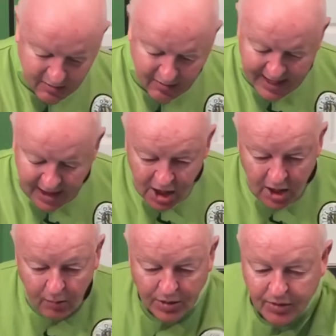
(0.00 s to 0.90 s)
right?
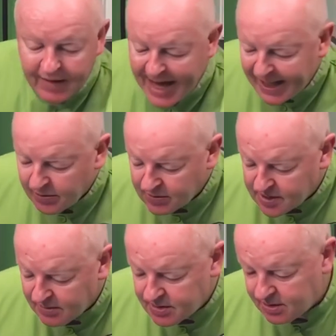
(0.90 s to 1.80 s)
What you can
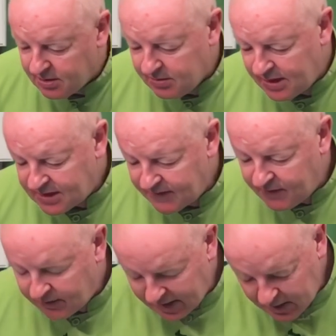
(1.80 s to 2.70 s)
also do is if
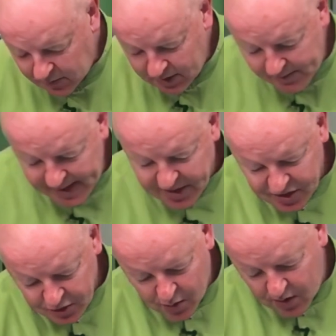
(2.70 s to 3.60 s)
you really want to make
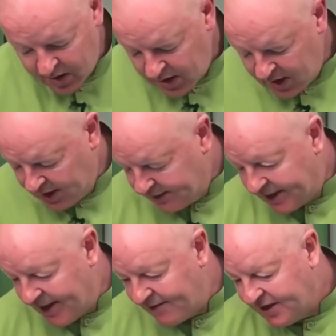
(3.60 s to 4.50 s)
sure
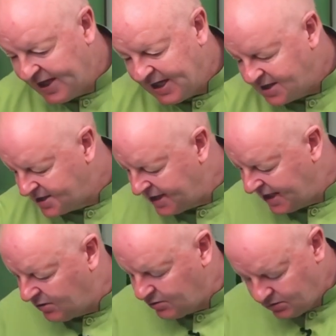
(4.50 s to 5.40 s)
that everything is
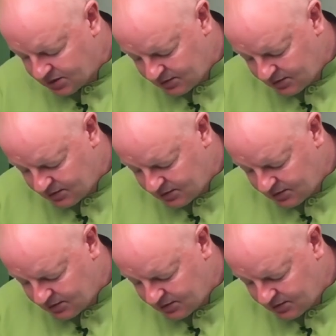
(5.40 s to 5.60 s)
sealed,